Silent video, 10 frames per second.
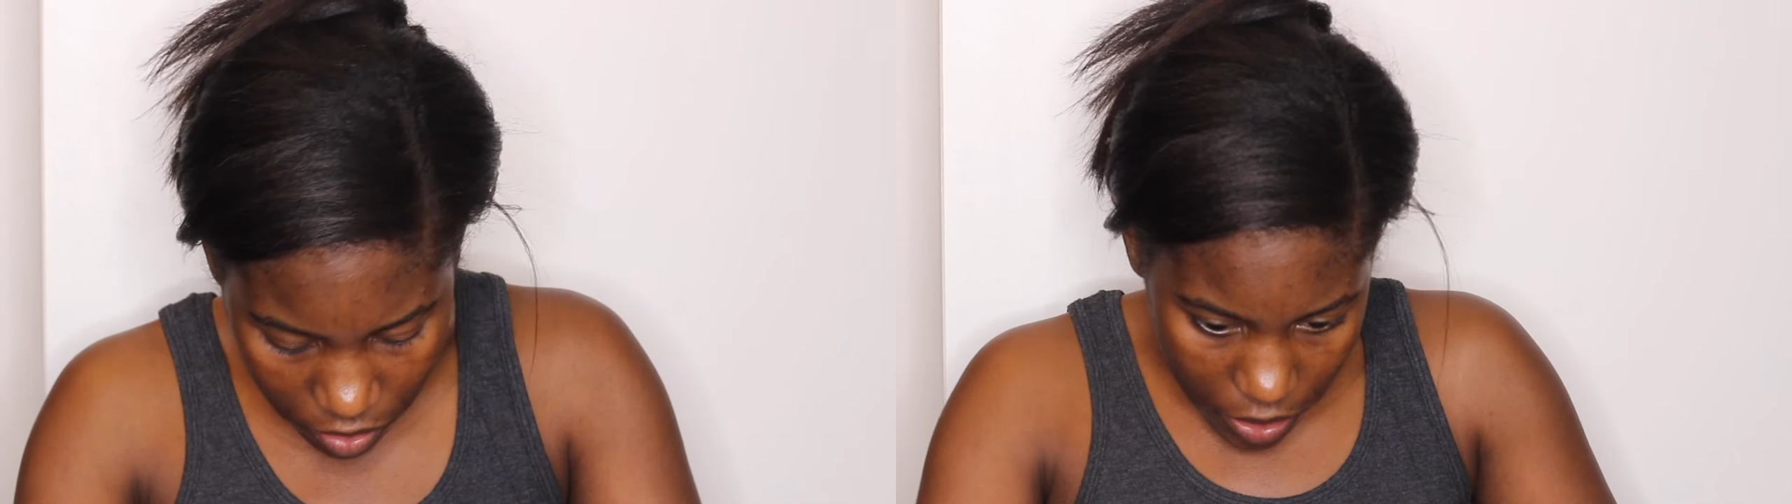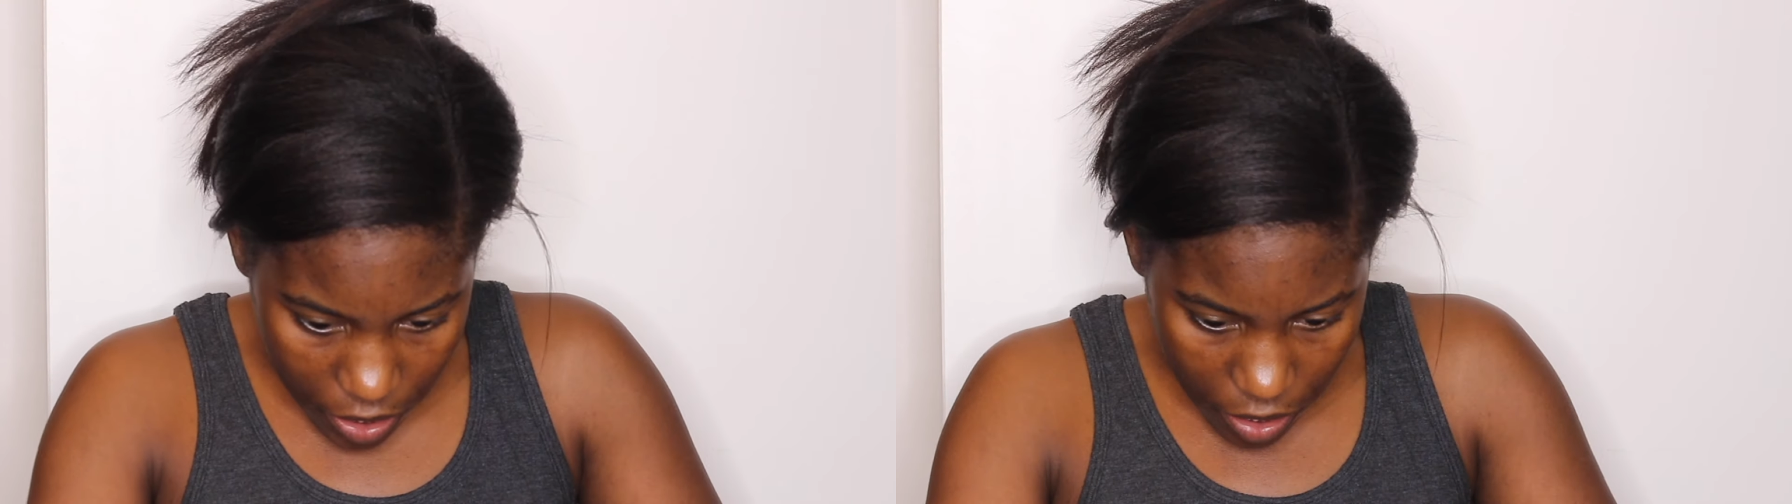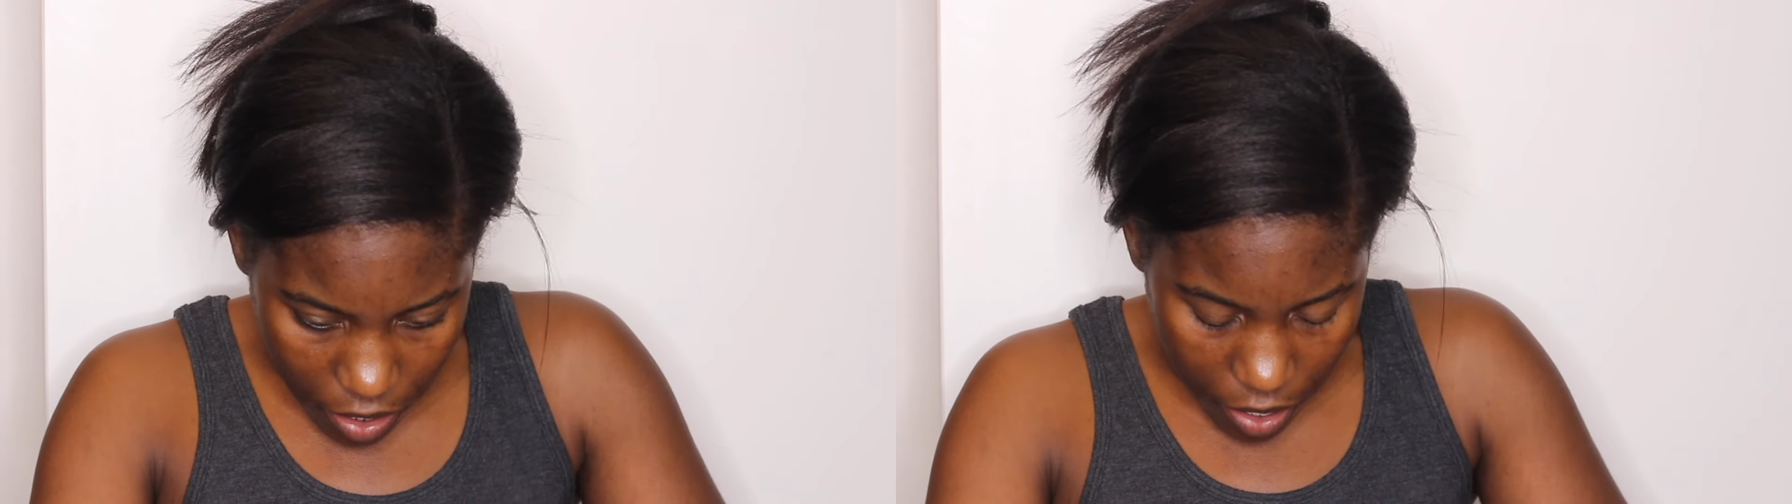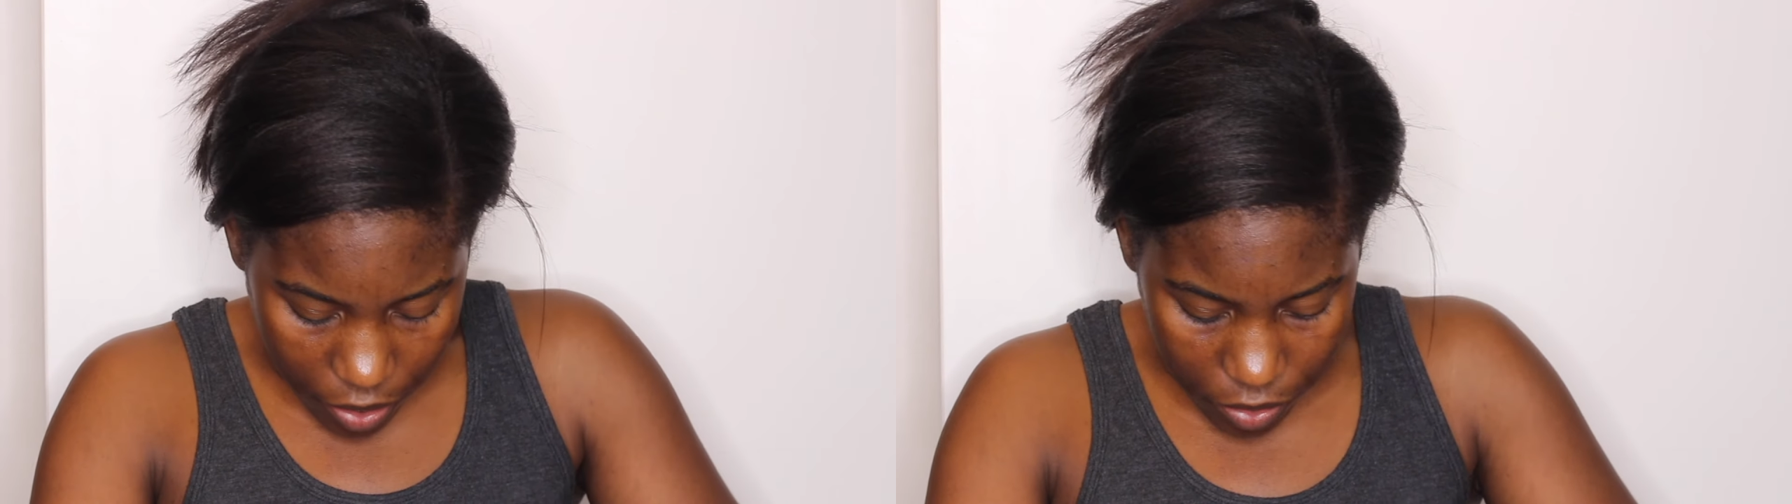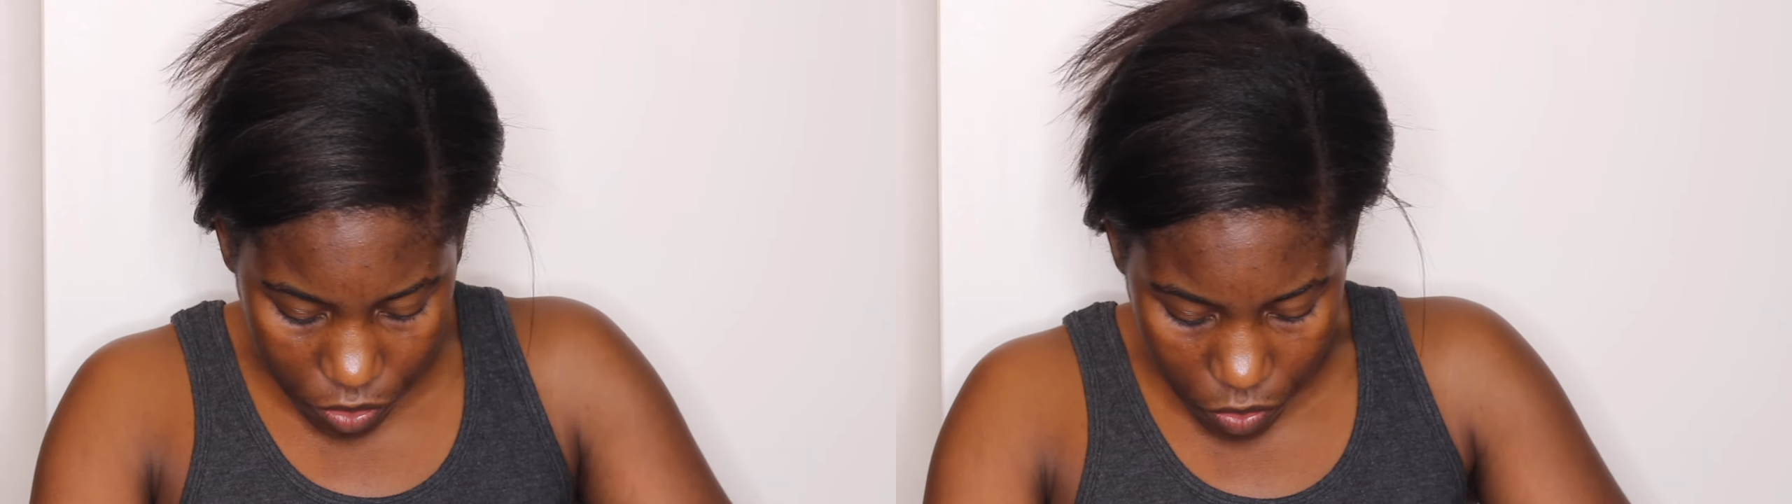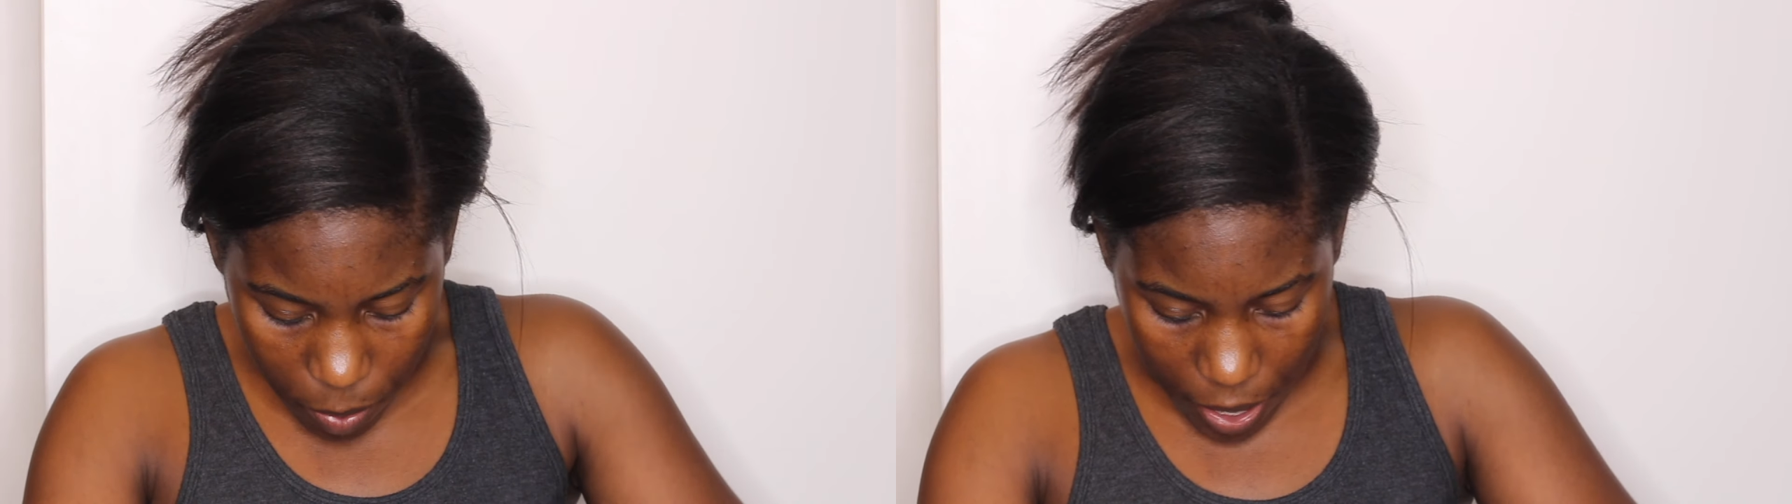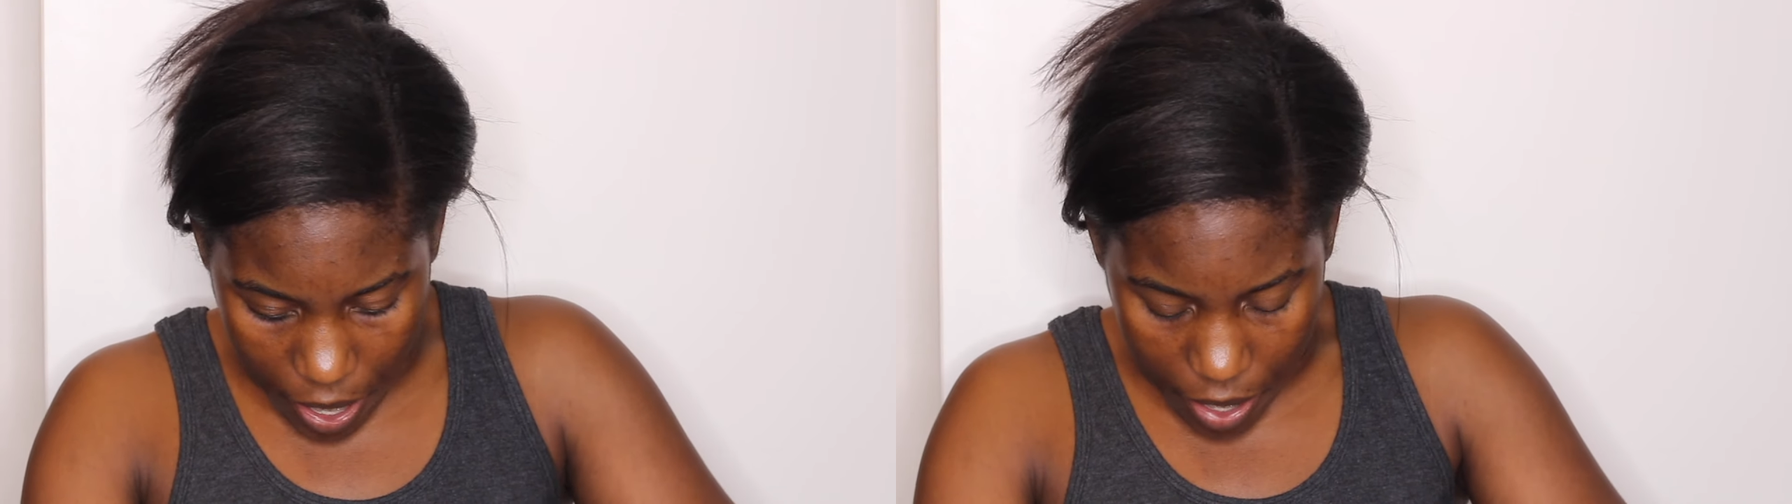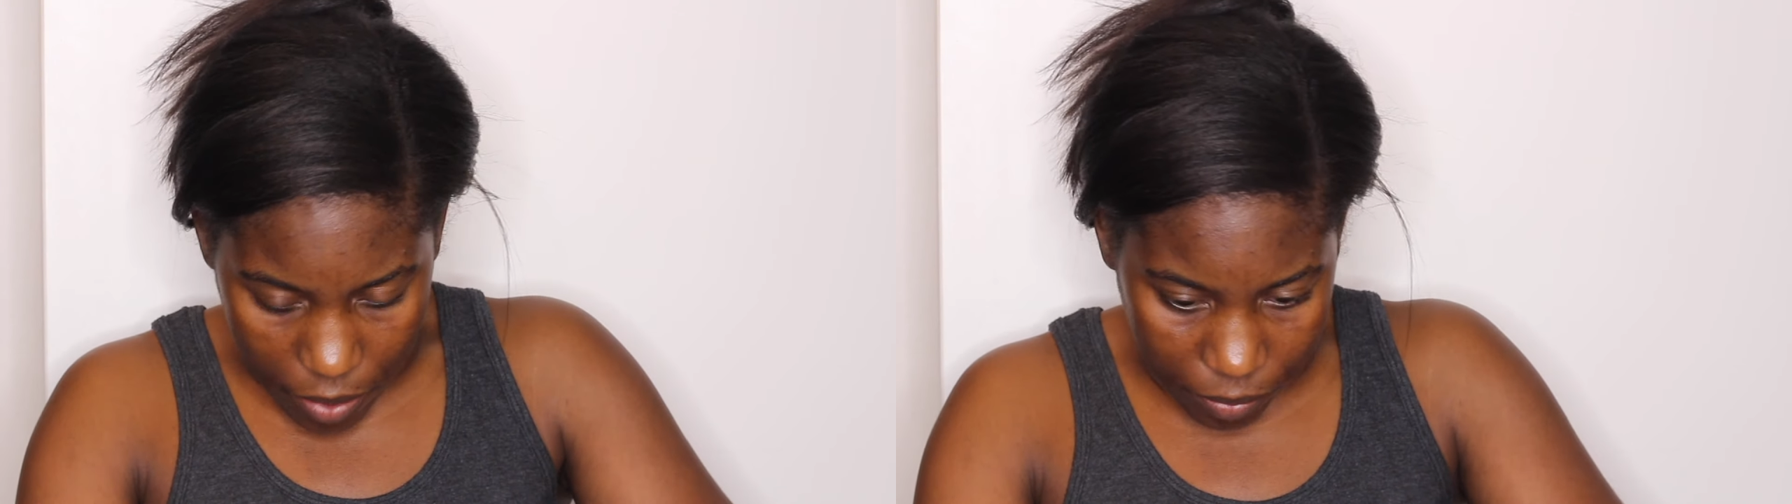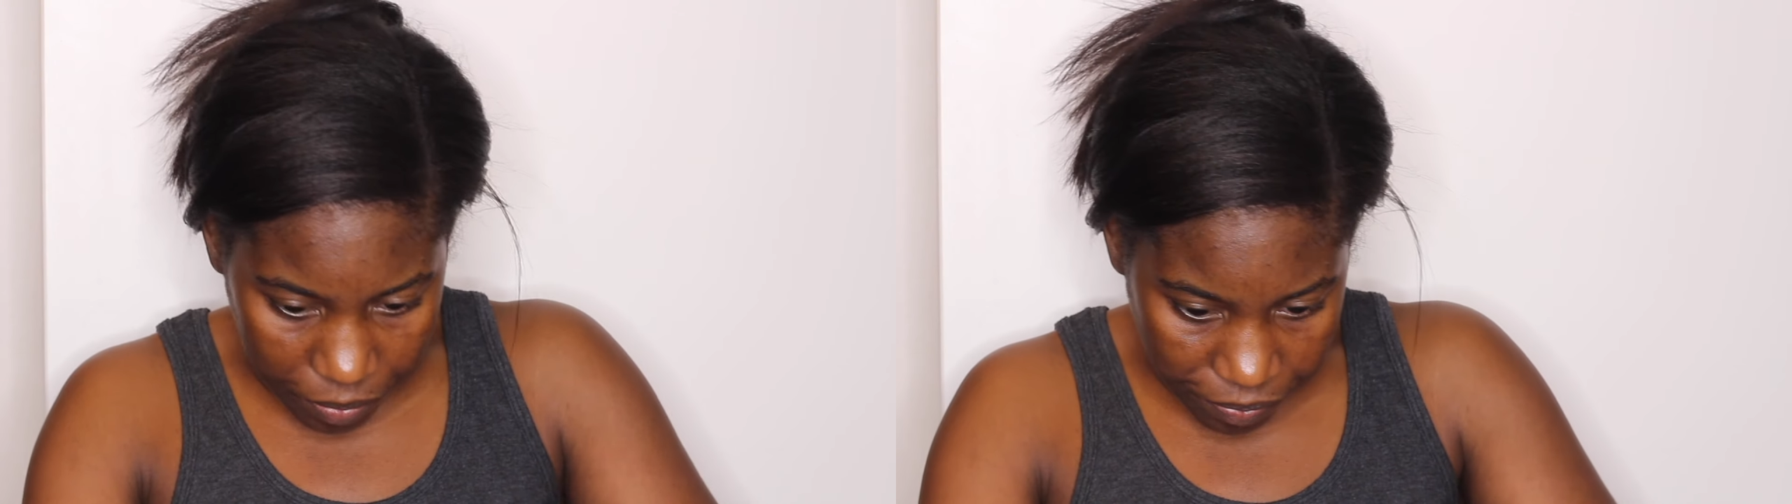It didn't hurt too bad.